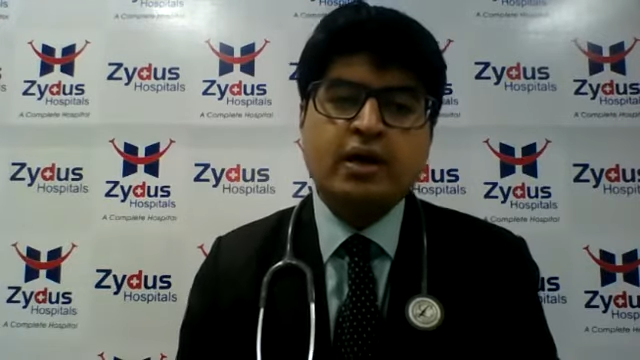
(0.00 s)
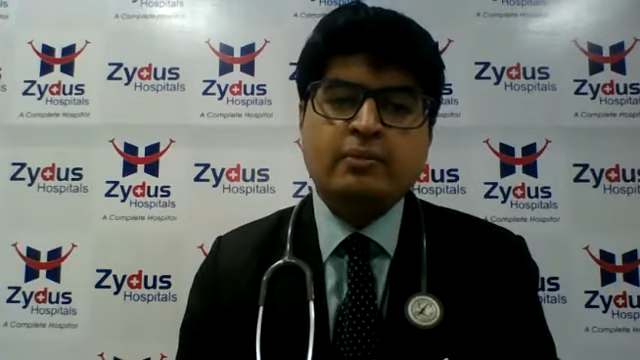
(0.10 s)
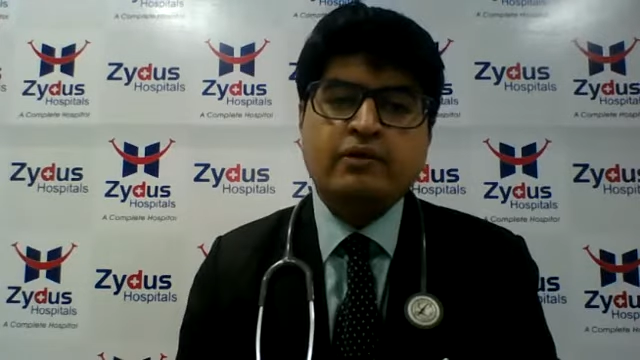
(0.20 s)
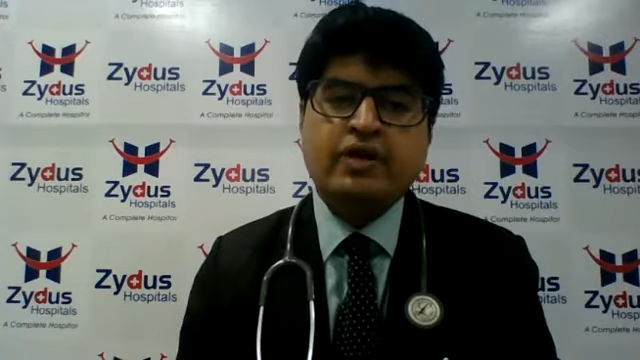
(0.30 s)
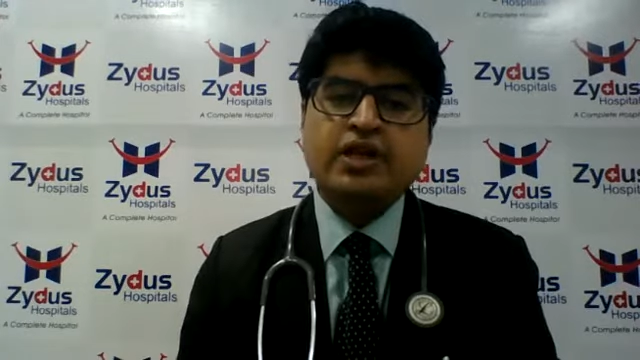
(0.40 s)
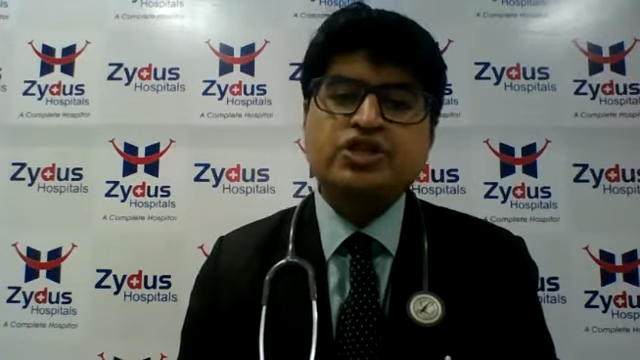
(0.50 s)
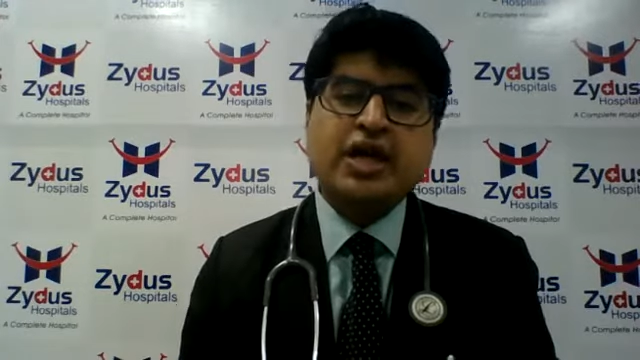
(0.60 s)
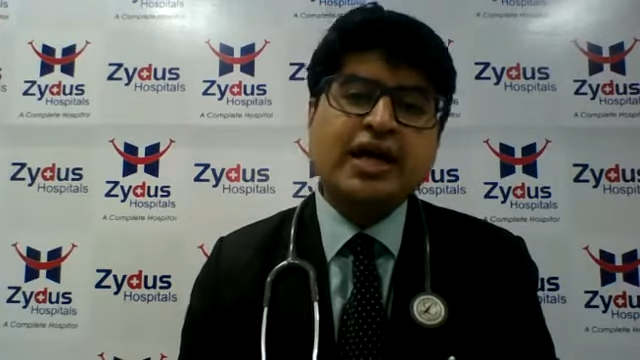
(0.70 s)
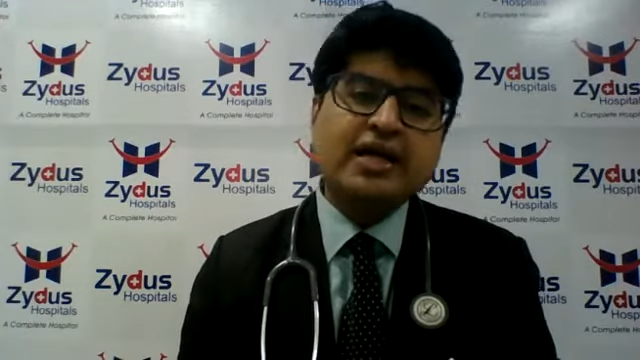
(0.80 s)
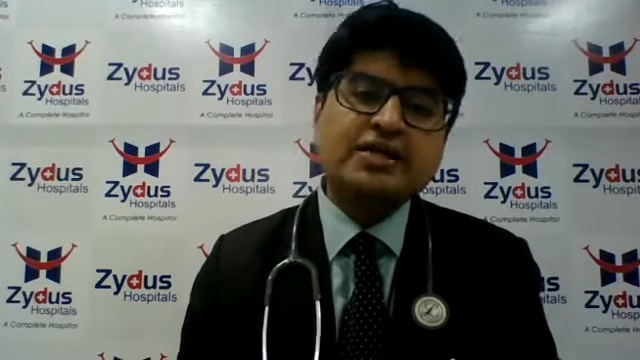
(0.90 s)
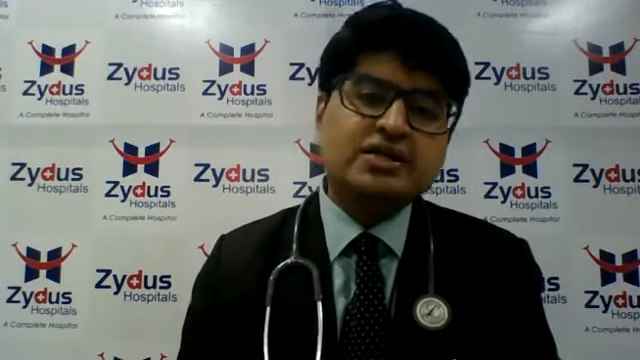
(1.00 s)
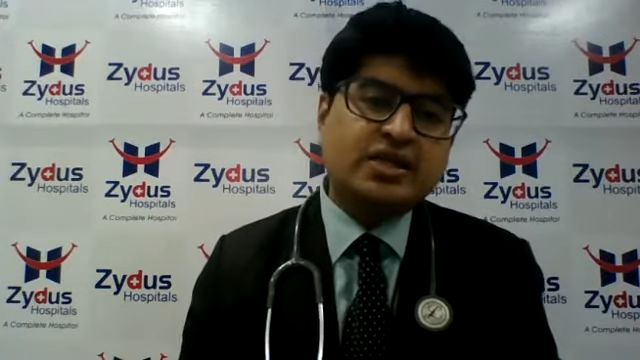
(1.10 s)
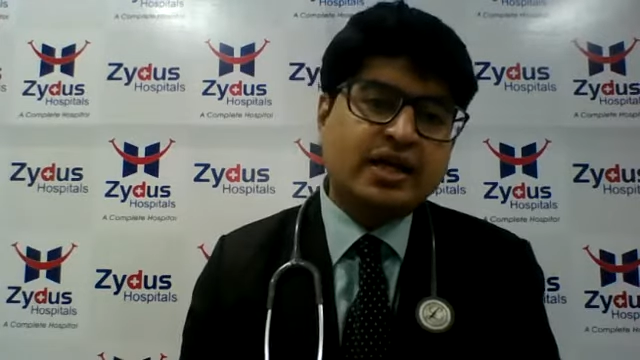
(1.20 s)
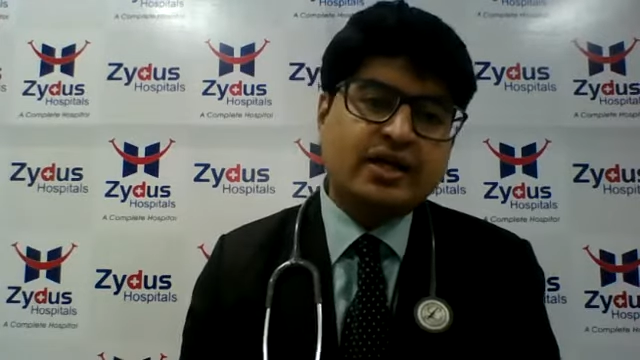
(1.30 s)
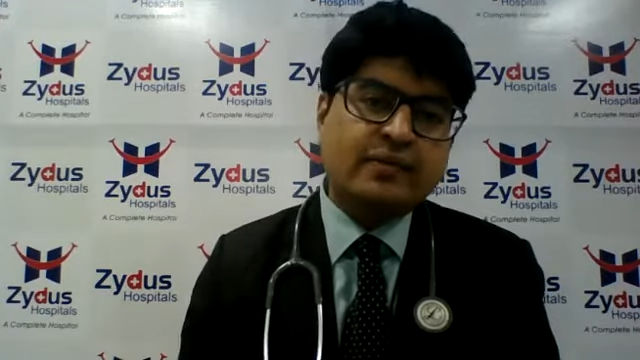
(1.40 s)
But when a child is
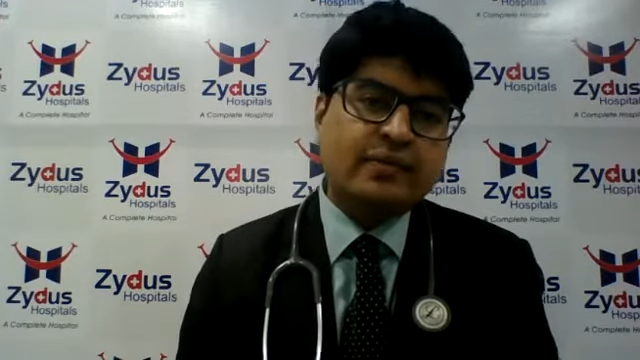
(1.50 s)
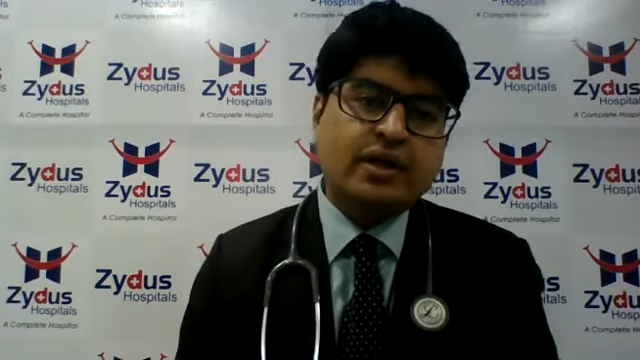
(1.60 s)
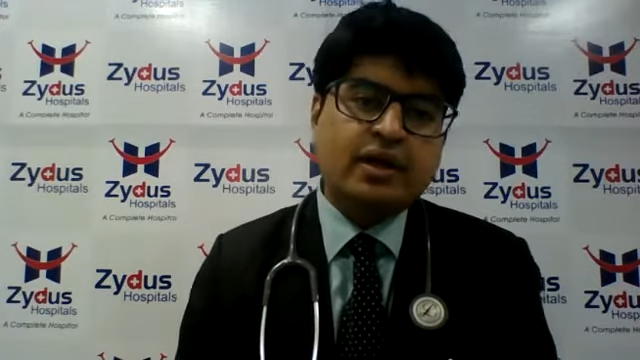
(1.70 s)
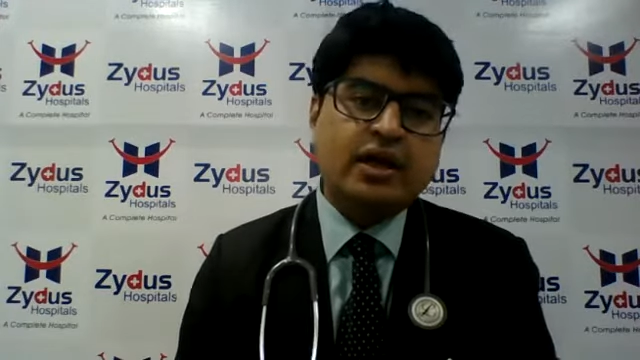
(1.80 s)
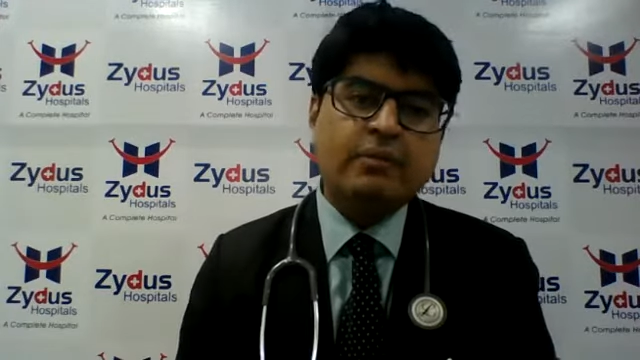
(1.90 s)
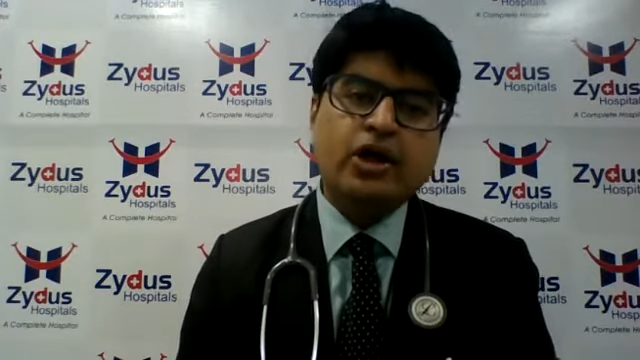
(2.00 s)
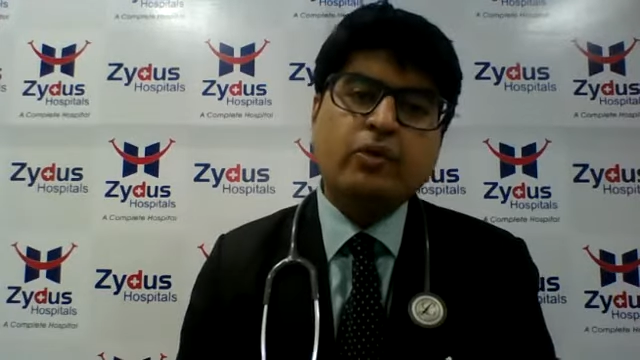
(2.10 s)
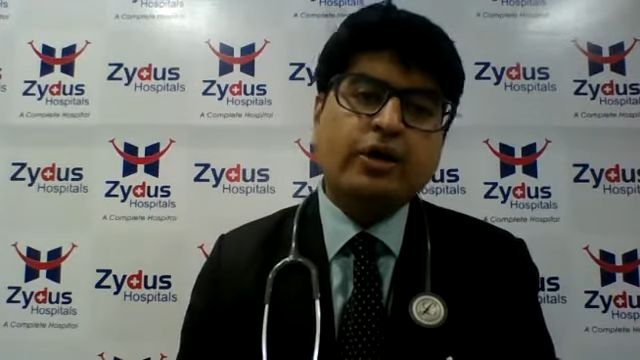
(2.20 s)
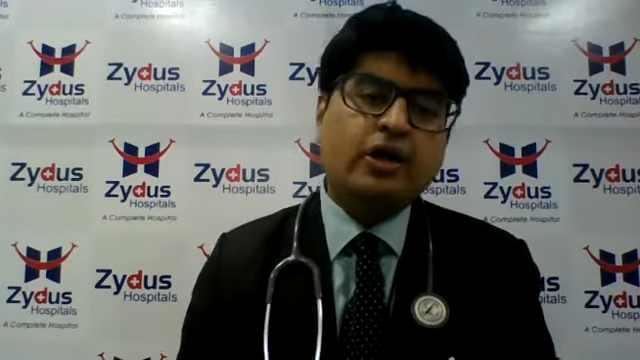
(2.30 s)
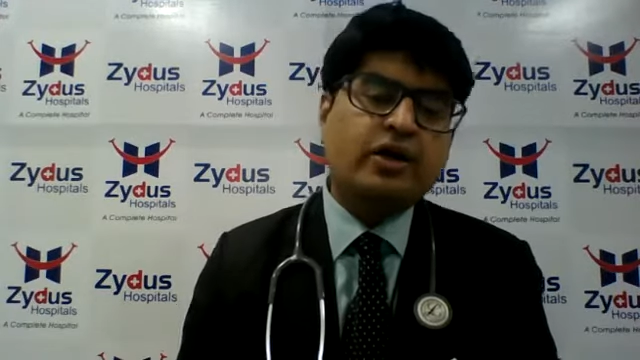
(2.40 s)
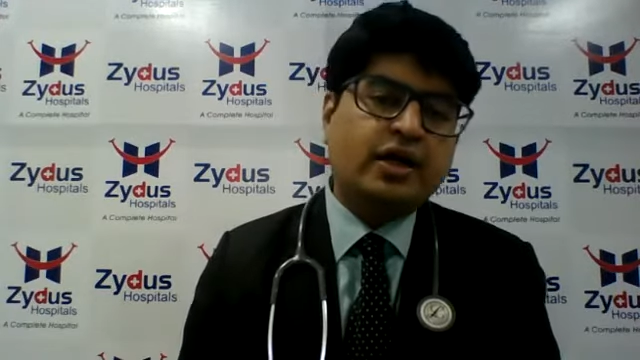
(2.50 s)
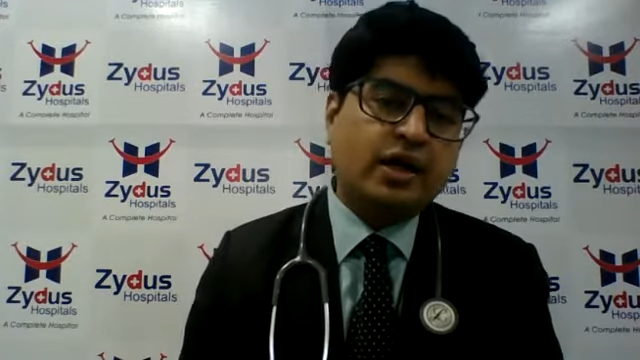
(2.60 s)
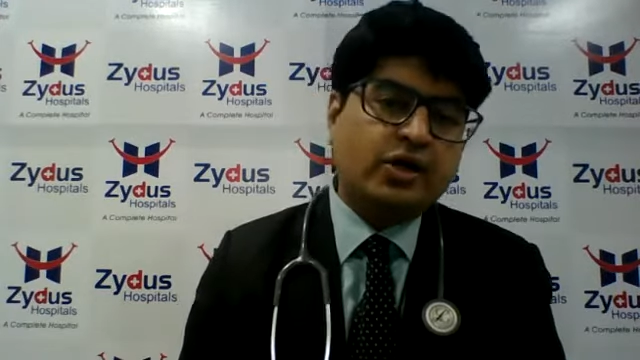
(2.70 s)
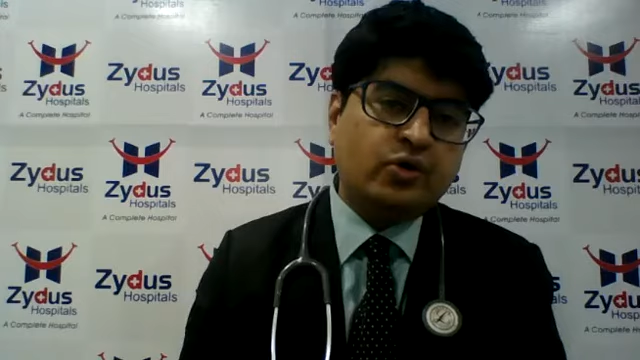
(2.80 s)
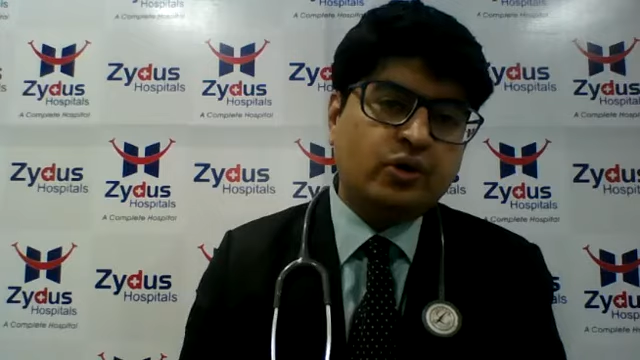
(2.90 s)
sick, he may or may not
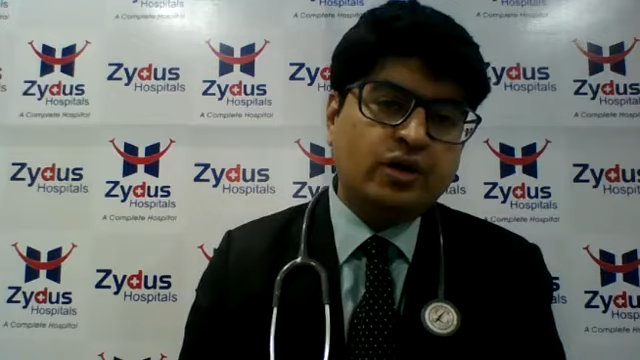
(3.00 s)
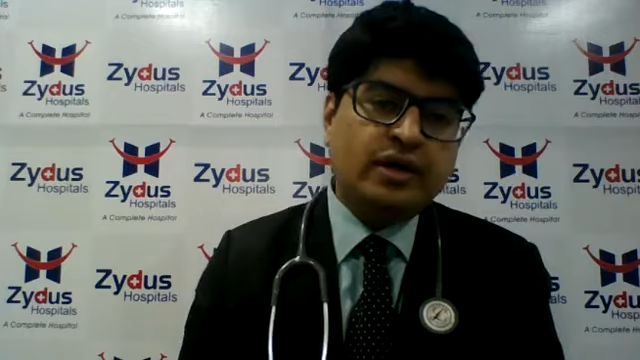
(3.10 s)
tell you.